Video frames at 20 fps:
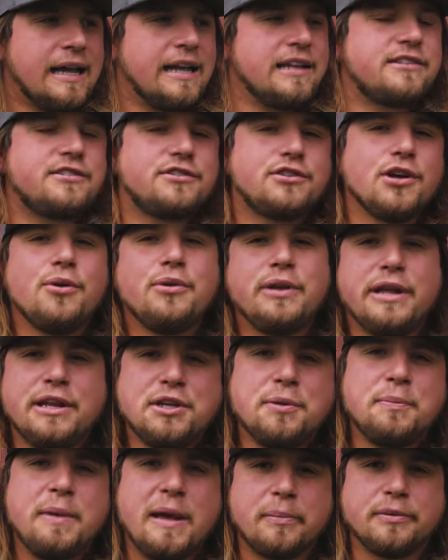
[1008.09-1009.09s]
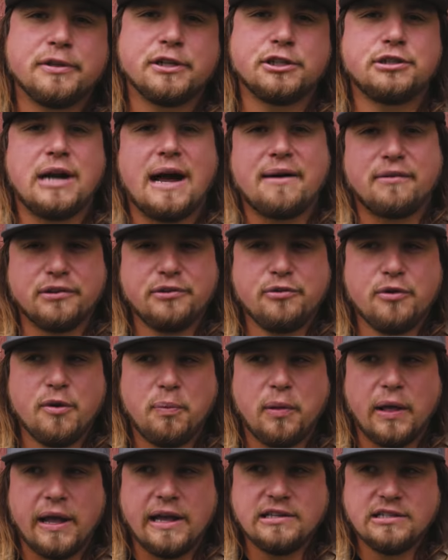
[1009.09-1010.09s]
It's so neat to be able to travel to
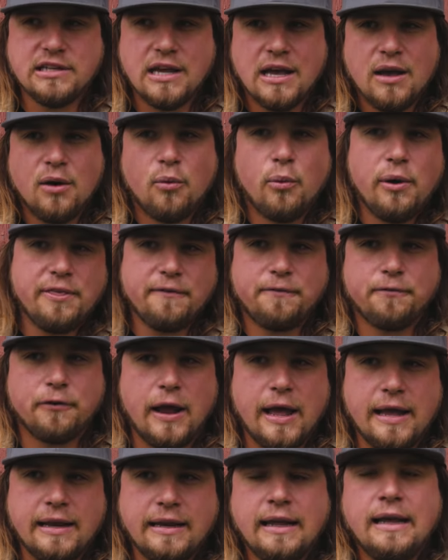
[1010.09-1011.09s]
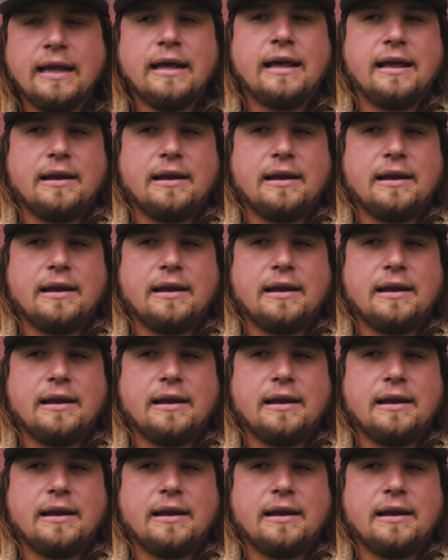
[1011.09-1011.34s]
a place with a friend